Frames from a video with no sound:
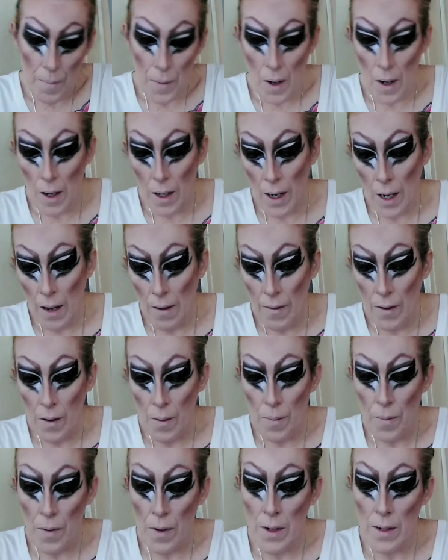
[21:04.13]
Park Avenue
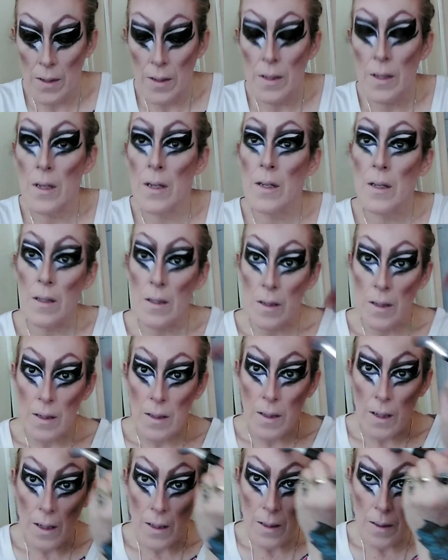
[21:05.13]
Princess.
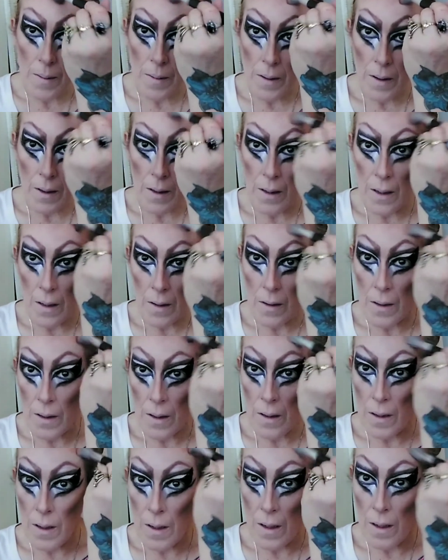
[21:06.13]
Just get some
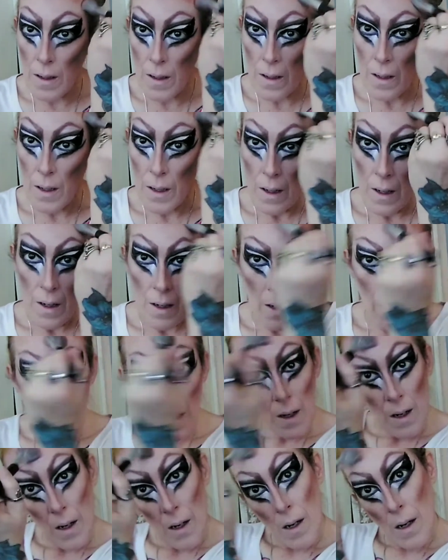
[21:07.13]
good color on her.
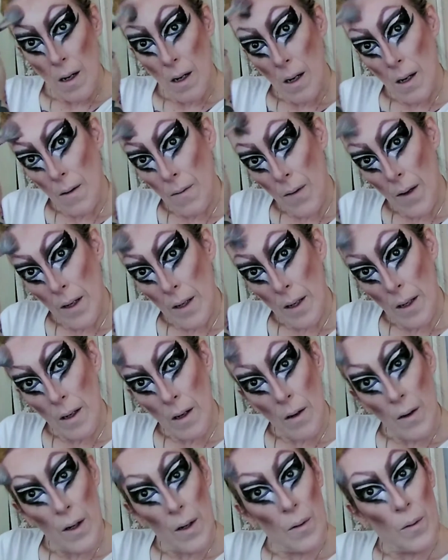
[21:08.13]
If I didn't
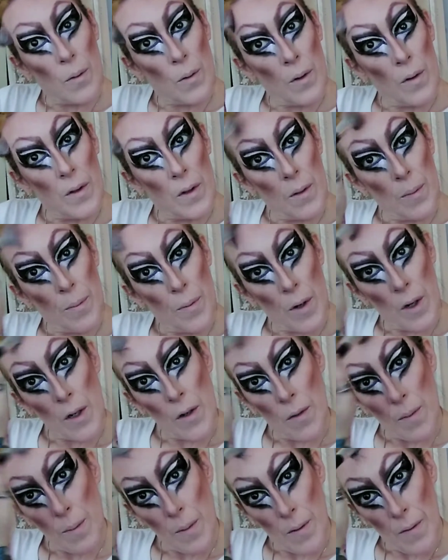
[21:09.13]
already ruin this brush
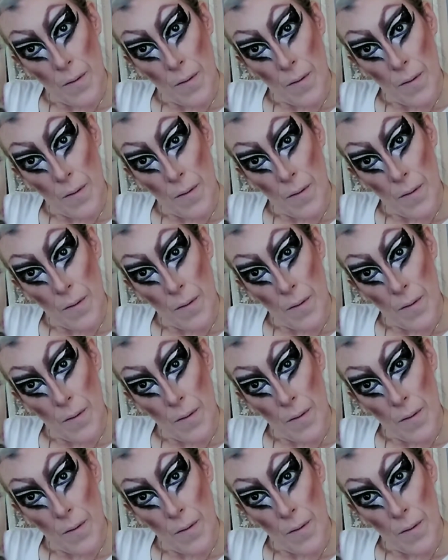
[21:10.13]
from the